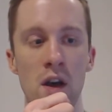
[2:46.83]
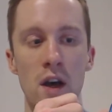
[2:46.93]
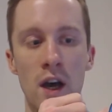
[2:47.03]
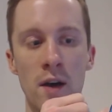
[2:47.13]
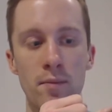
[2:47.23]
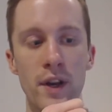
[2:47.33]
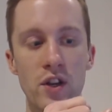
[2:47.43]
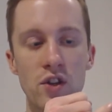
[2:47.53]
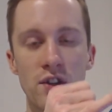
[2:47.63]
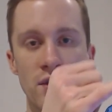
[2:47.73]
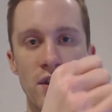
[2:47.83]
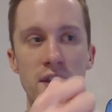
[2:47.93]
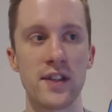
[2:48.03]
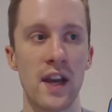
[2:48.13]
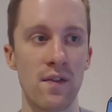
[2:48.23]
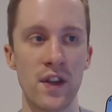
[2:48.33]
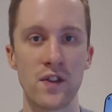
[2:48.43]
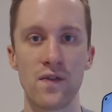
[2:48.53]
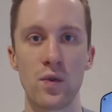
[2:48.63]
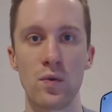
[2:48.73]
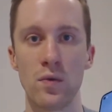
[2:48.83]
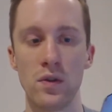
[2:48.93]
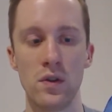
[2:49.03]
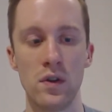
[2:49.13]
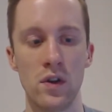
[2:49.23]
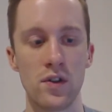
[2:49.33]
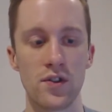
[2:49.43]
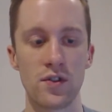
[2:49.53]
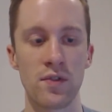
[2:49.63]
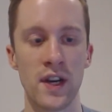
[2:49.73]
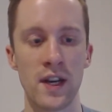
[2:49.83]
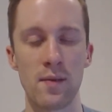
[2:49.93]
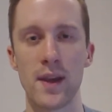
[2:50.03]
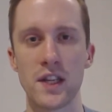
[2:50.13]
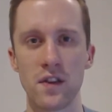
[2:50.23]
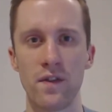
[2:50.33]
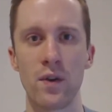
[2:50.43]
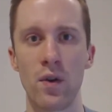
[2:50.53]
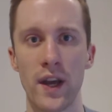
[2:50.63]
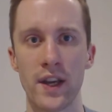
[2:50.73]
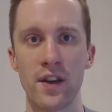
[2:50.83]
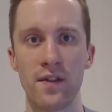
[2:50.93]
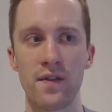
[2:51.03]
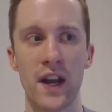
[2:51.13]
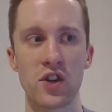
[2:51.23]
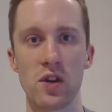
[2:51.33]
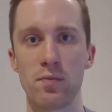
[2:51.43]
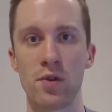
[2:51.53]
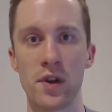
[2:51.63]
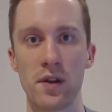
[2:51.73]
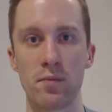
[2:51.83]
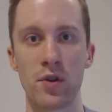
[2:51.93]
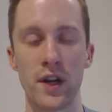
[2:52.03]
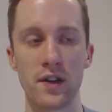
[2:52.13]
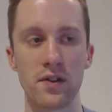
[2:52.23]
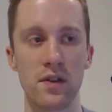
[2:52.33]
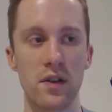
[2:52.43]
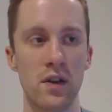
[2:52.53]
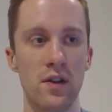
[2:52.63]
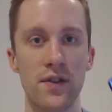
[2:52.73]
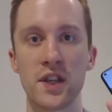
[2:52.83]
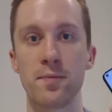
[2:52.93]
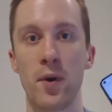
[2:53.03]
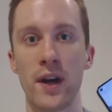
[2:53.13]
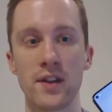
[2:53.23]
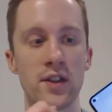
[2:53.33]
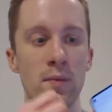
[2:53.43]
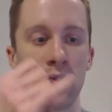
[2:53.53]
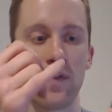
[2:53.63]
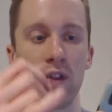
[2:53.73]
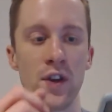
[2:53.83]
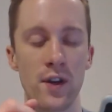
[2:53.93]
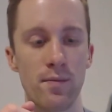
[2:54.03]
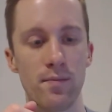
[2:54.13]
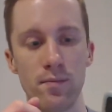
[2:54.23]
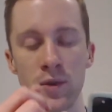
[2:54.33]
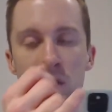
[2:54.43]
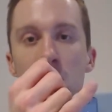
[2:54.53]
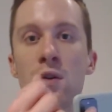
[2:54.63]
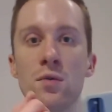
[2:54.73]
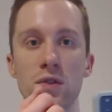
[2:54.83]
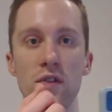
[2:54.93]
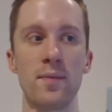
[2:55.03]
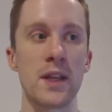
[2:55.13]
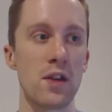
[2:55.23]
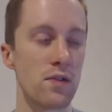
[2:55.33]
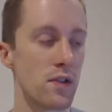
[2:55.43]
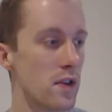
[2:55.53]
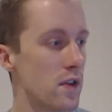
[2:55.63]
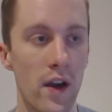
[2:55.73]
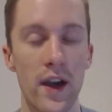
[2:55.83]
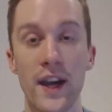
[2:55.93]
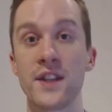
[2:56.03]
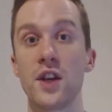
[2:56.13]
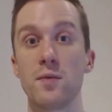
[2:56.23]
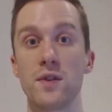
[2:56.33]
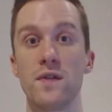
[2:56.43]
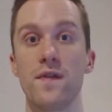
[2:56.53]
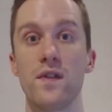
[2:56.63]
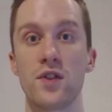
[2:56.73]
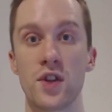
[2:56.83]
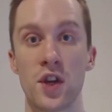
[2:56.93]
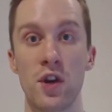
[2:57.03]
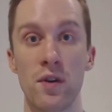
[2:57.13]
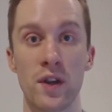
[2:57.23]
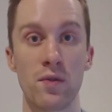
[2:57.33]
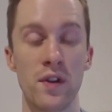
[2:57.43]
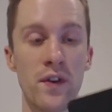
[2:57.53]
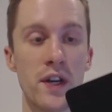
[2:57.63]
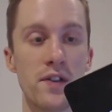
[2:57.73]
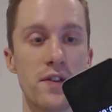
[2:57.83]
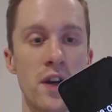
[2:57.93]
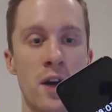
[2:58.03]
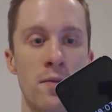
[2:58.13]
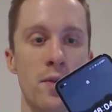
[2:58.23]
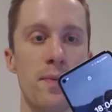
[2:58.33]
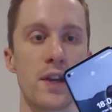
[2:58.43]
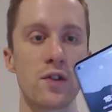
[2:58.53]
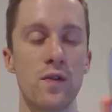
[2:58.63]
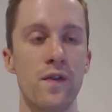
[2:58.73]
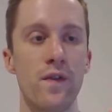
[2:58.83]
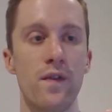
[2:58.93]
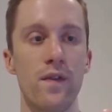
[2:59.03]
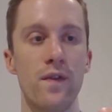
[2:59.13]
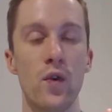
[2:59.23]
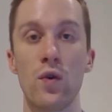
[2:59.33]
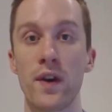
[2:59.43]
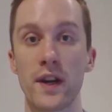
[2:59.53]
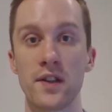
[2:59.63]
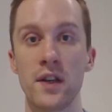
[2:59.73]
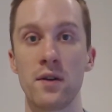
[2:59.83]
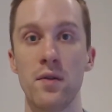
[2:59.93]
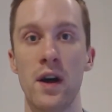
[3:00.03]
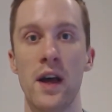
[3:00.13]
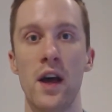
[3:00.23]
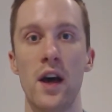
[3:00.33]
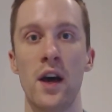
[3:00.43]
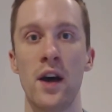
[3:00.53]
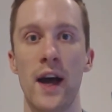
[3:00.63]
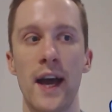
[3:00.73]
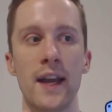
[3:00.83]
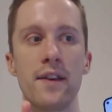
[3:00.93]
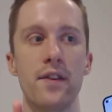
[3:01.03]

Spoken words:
but it's just nice to have this full screen. It makes it feel like a flagship products, despite some of the materials that have been used. In terms of securing your device, the Pixel 4 XL had